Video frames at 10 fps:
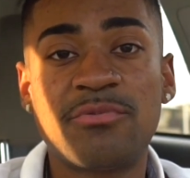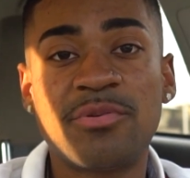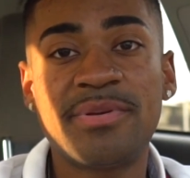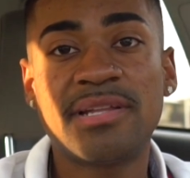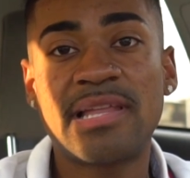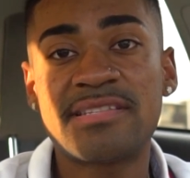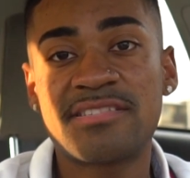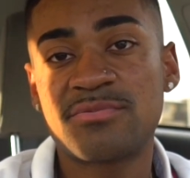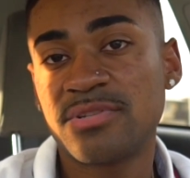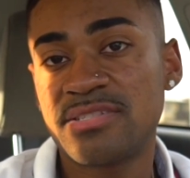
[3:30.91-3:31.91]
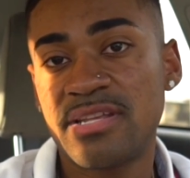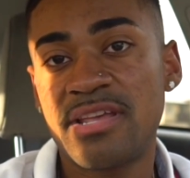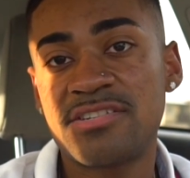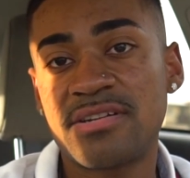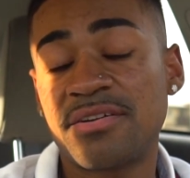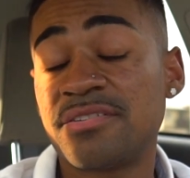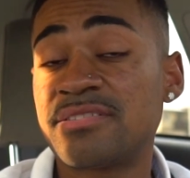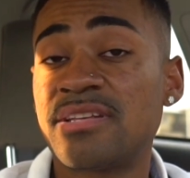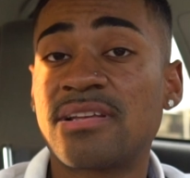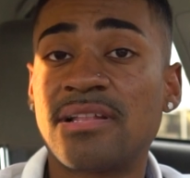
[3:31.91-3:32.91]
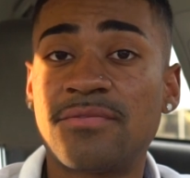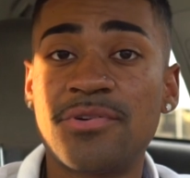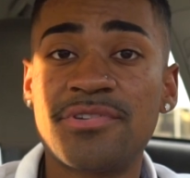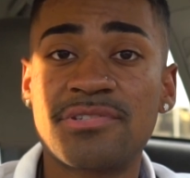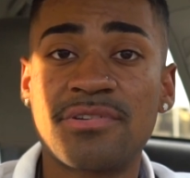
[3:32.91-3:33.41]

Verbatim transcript: I will be a licensed real estate agent out here in the state of California.